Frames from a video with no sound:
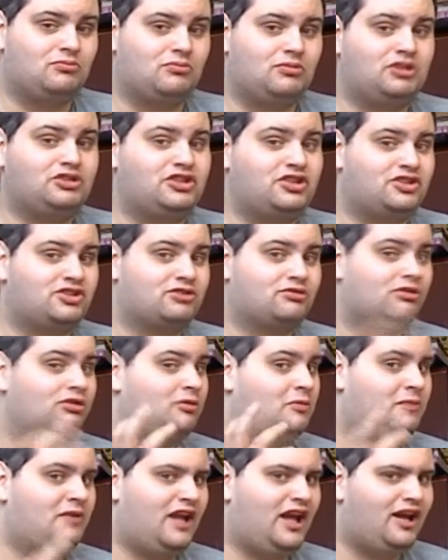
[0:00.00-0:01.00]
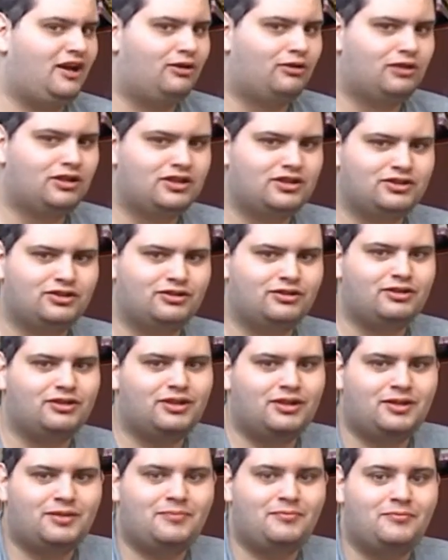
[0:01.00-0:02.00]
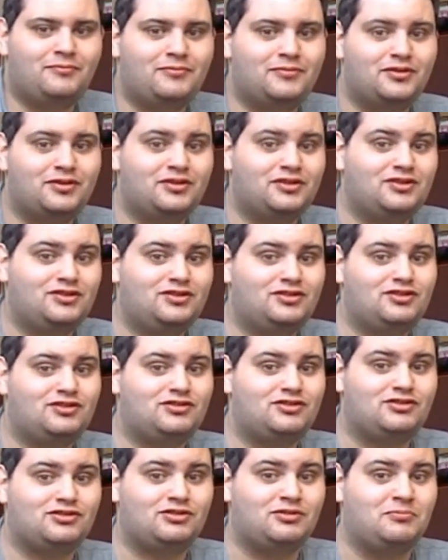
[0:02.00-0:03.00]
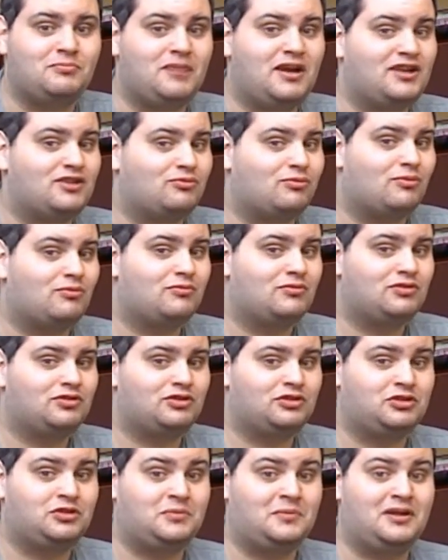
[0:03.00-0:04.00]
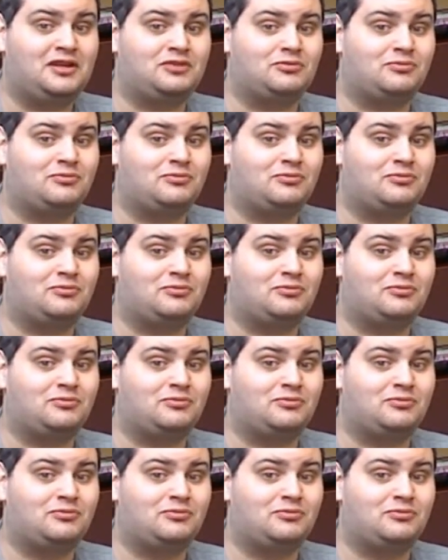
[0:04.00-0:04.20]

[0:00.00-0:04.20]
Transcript: Well, she's grown up now, so she might